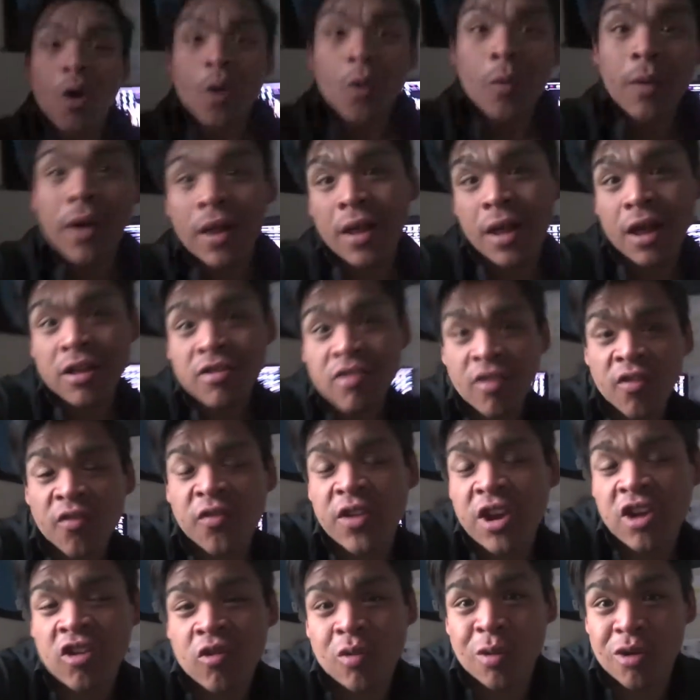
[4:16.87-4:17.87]
Well, I just
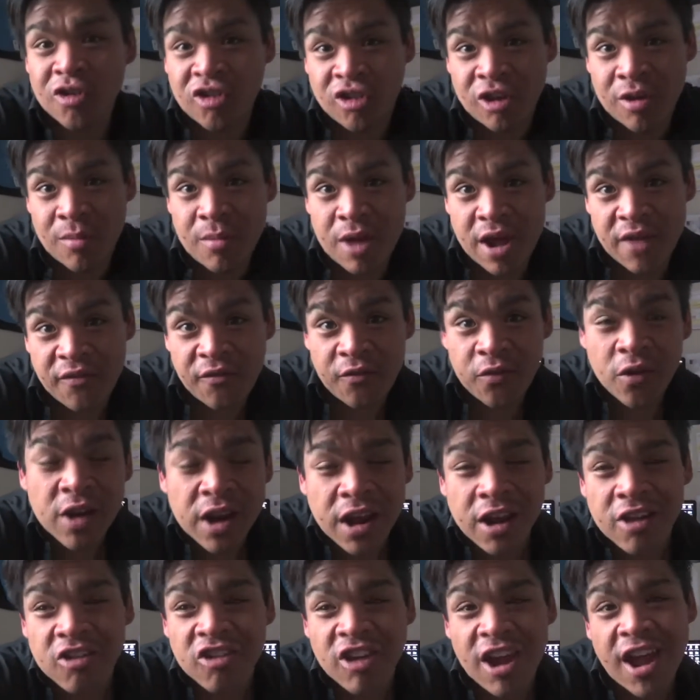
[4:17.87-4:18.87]
finished watching my
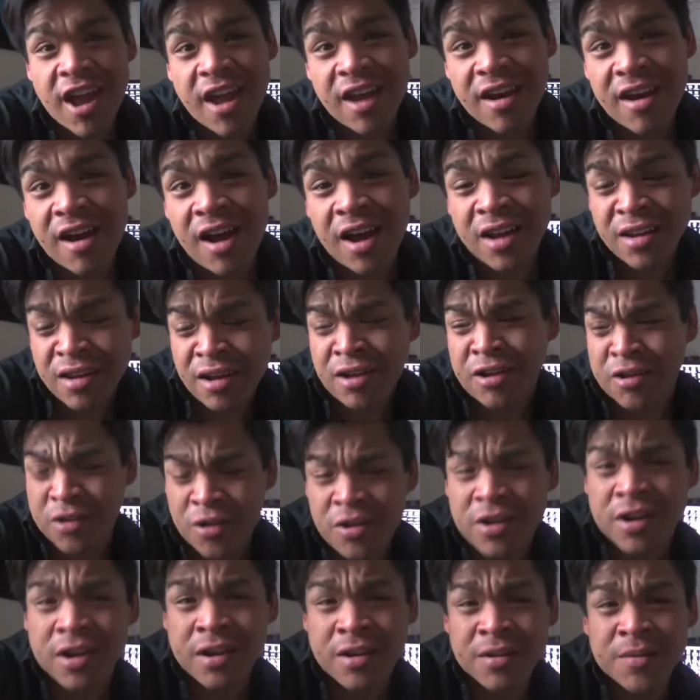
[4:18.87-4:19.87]
footage and I did
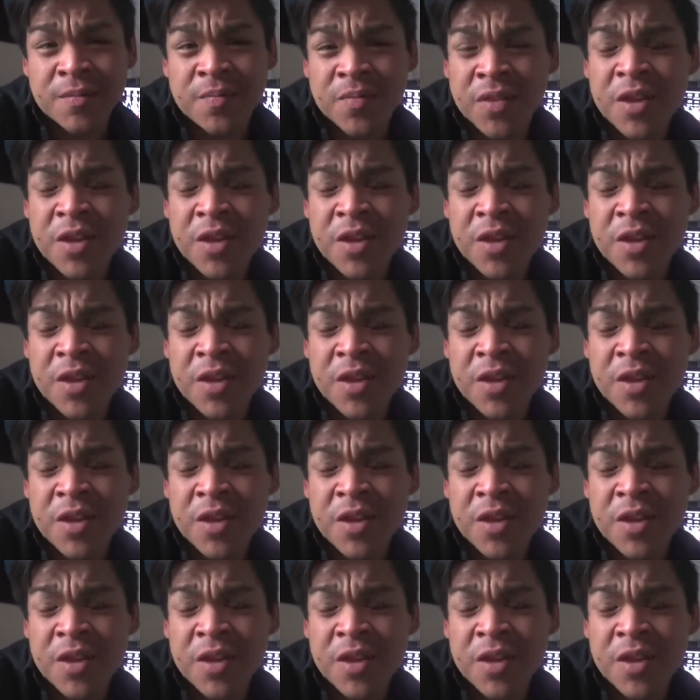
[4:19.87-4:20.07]
good.